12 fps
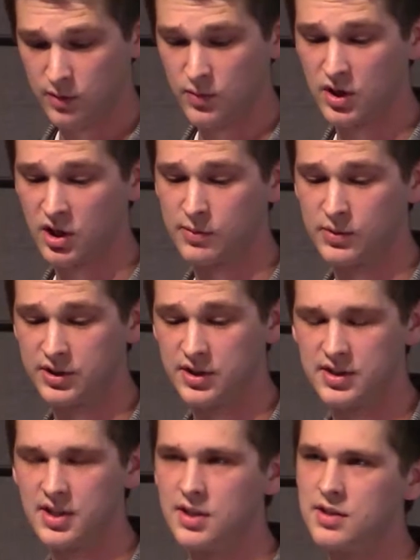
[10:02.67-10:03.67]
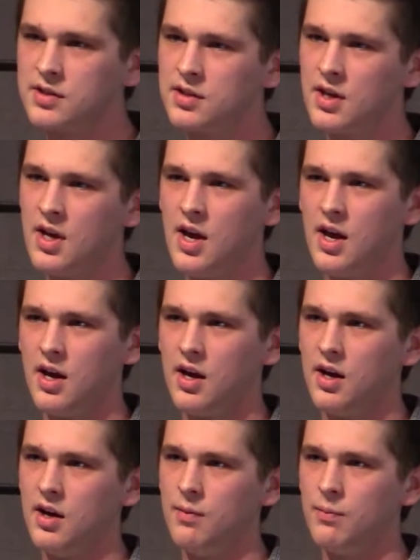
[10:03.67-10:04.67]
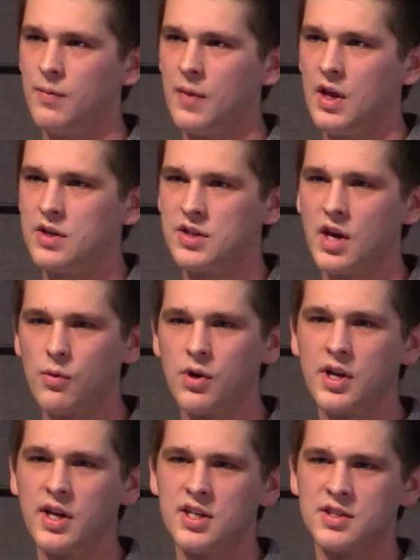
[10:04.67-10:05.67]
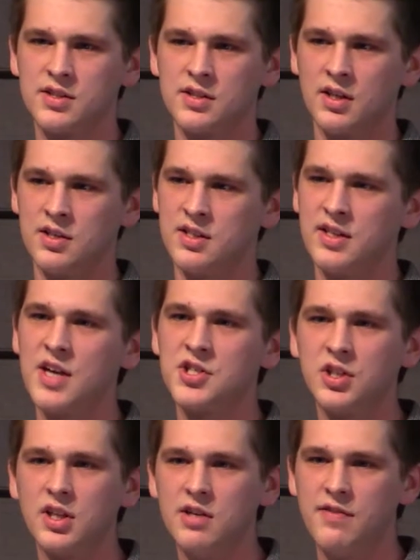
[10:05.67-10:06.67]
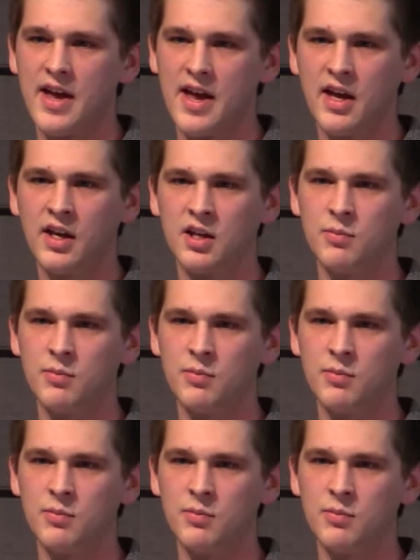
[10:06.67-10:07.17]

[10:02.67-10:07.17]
communicable disease. Um, so that wording is, is intentionally vague.